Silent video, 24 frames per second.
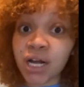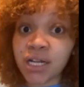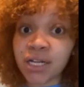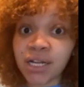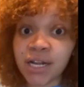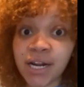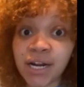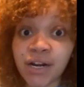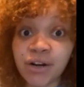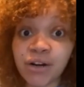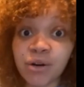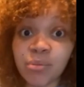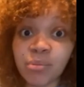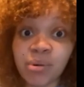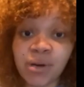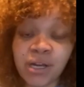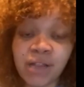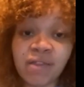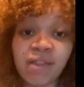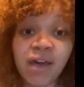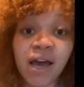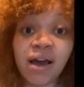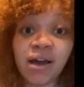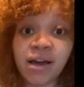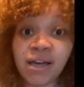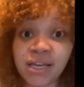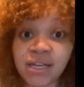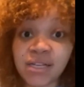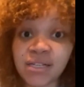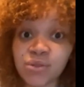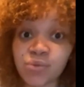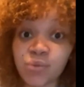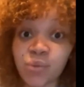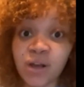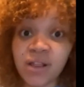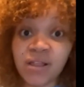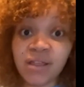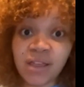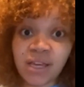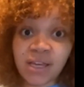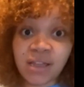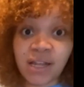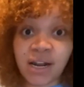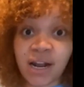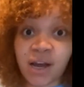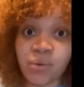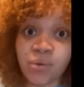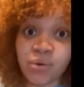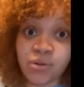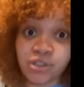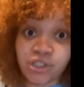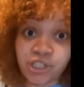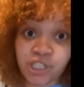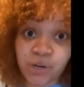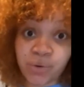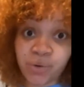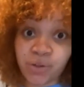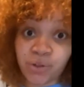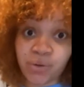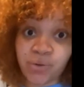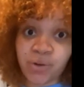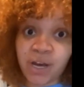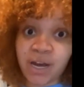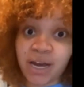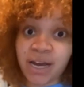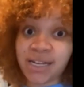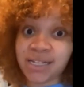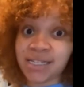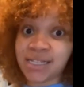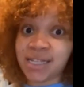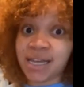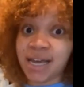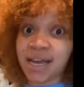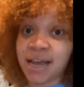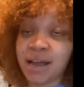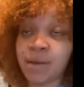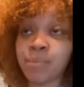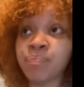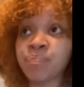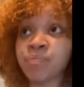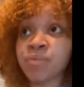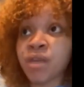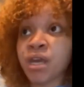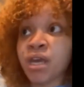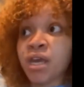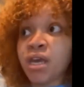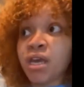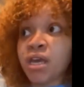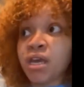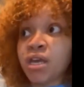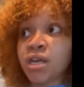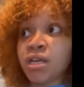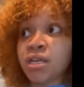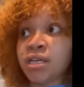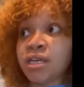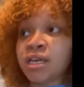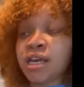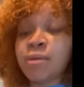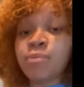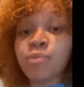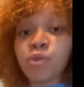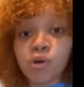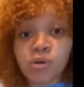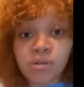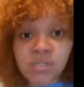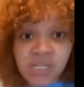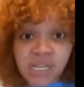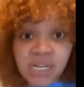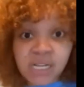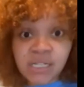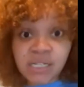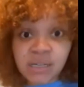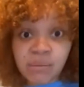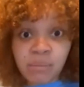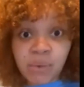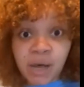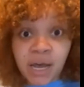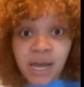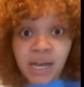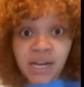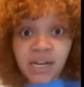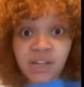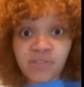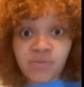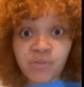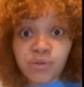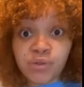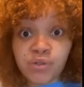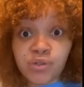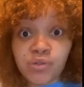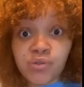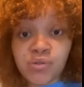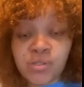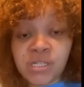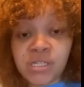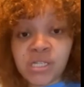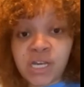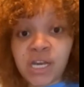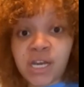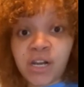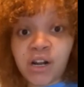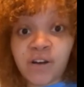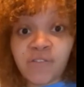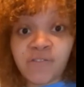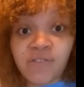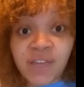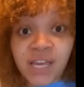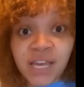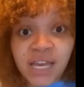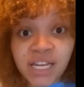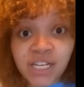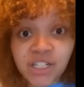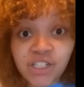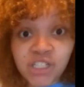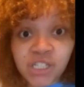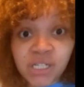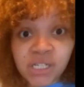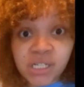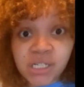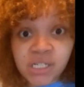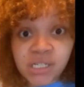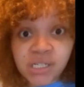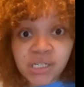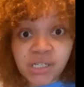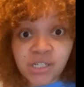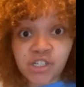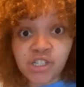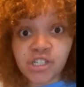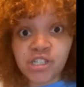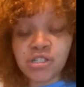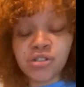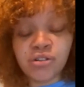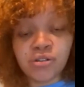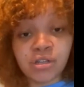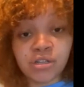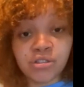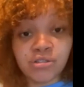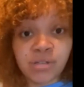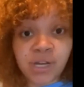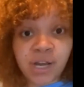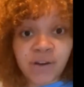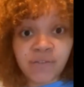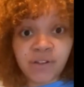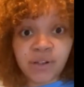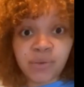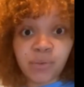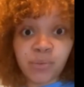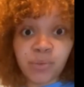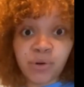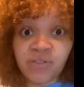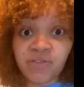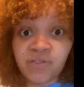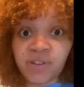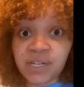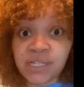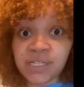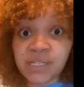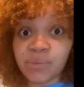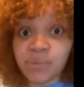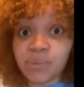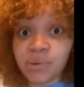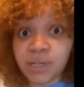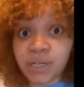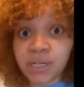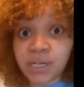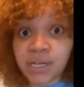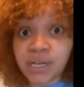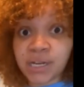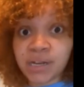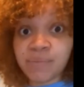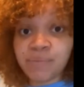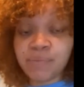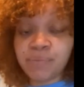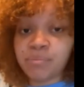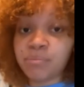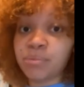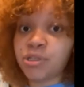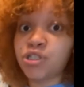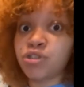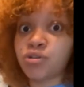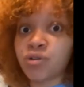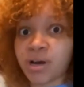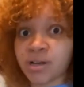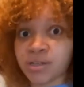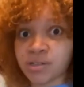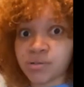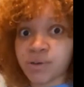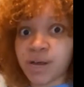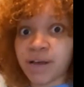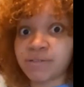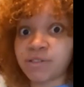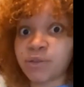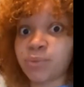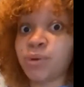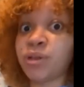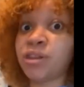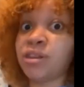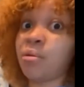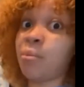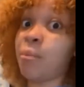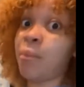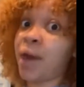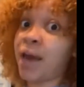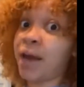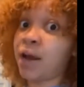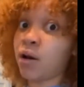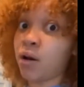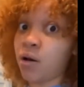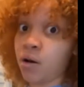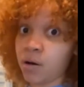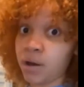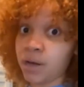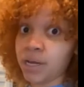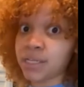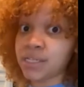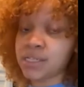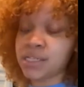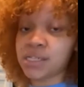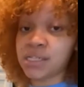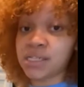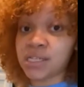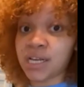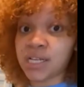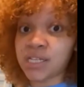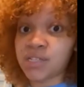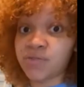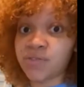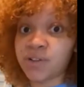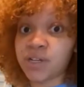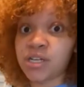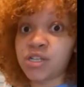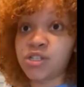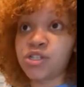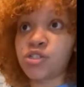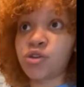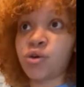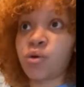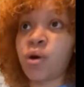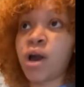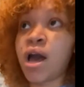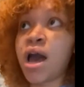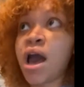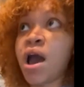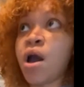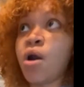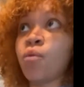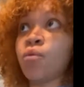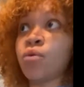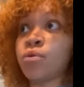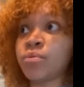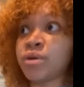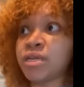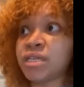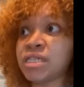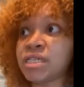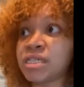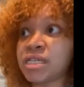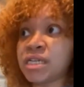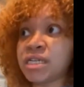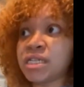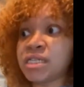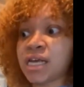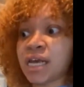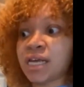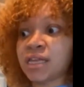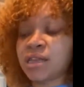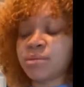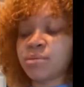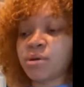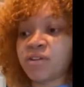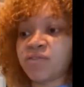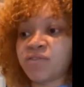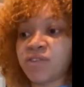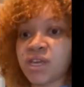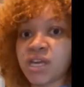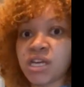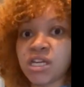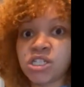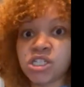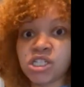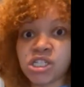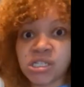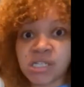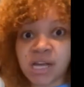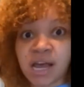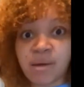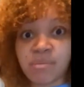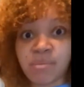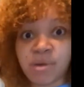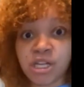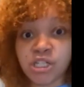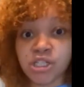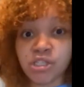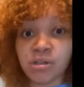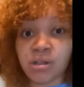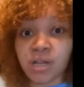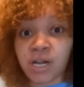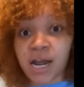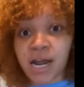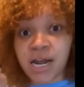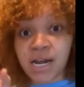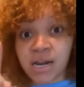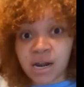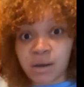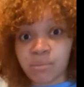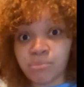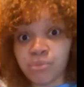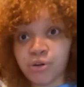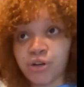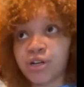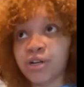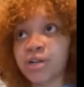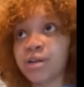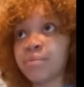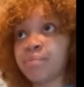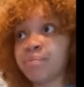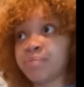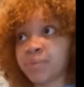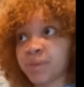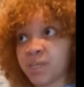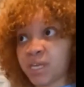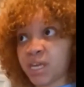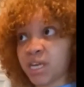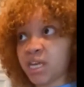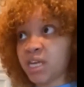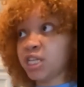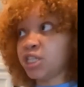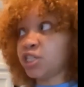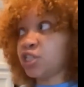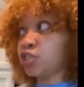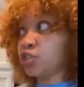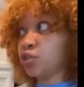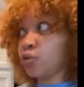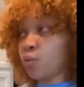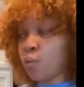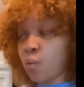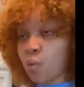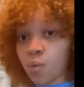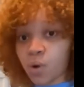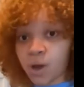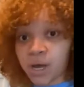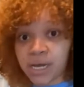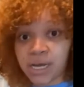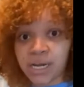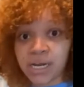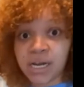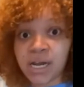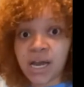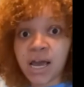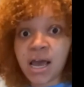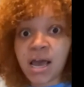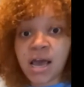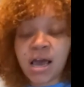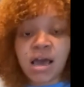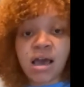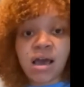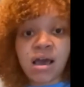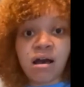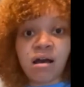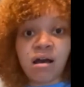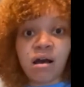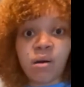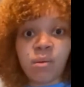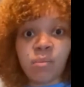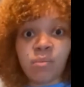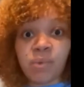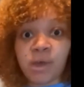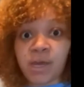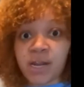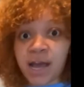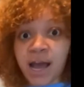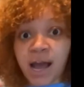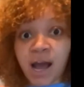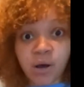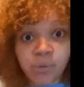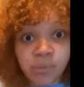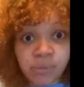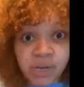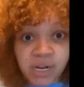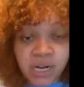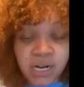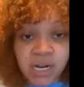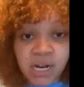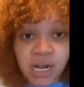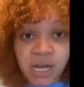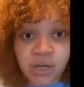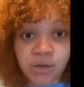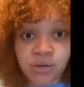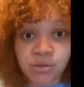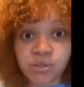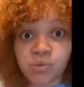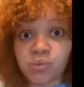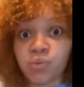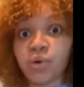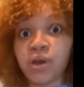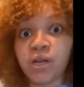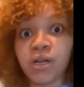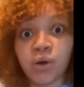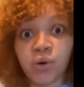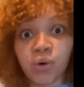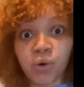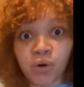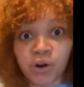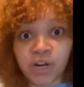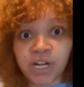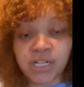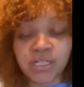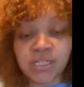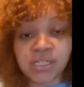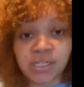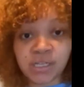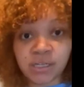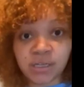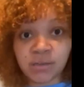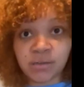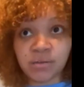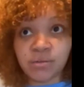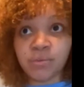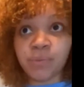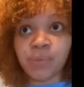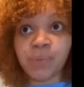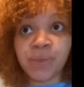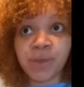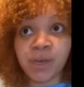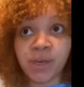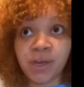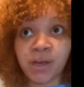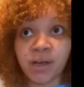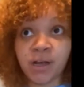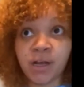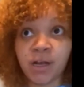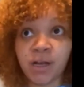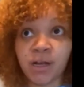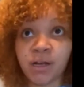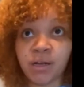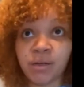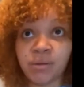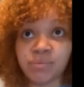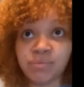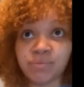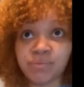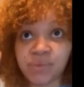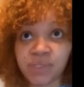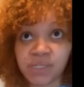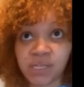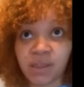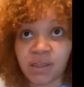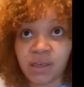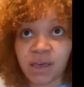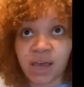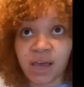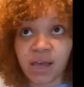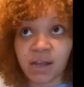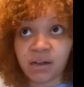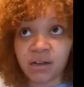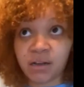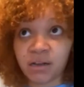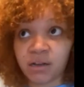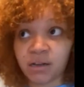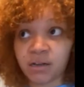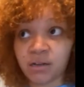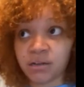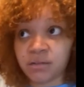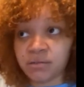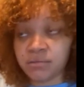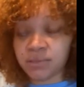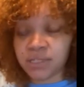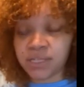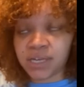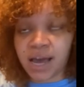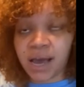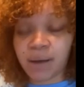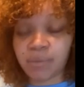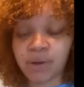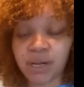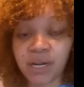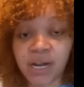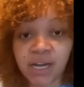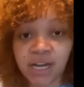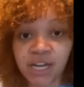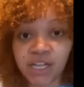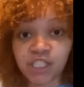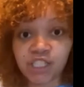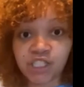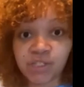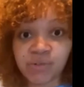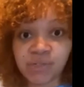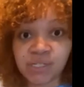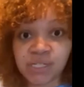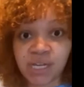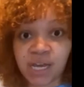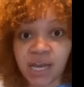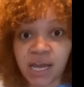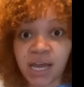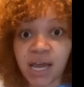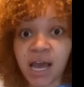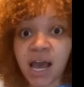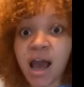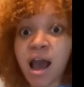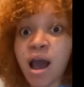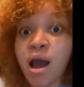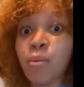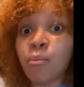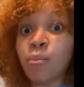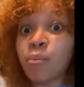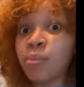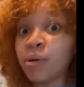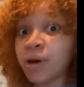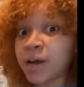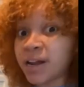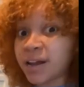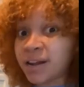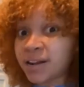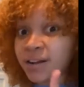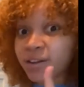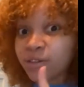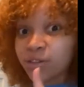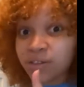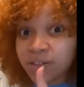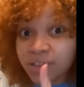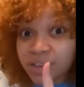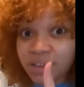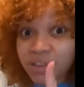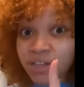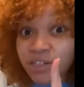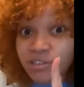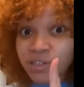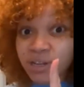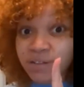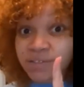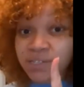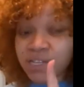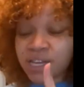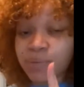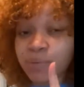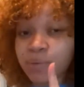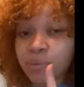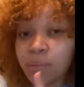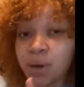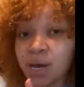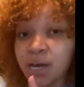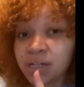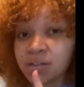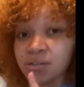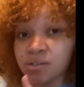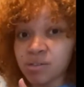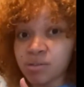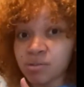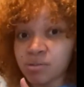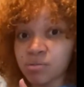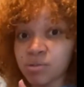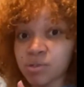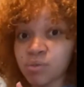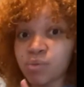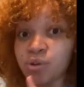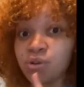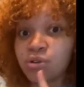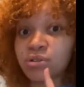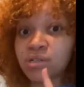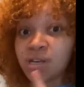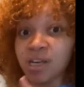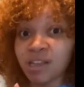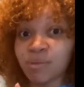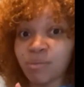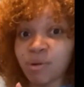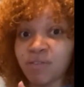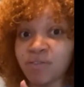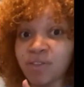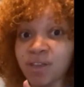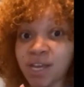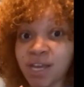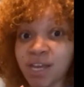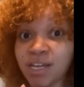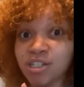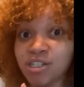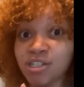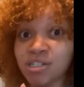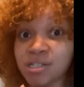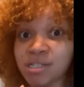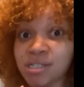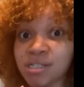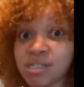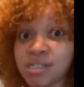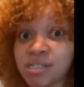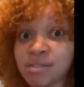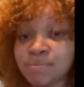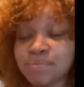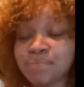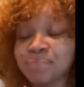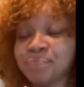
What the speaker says: and error, but that is one thing that I will share with you guys, that keep those things in mind. If you choose to take it off the hinges, just know that you have a little bit more flexibility, but you also have to put them back on successfully. So when we did take them off the hinges, I made sure that I numbered each one and how many nails went according to that cabinet, I guess you would say. But another thing that you have to keep in mind too is when you take them off the hinges,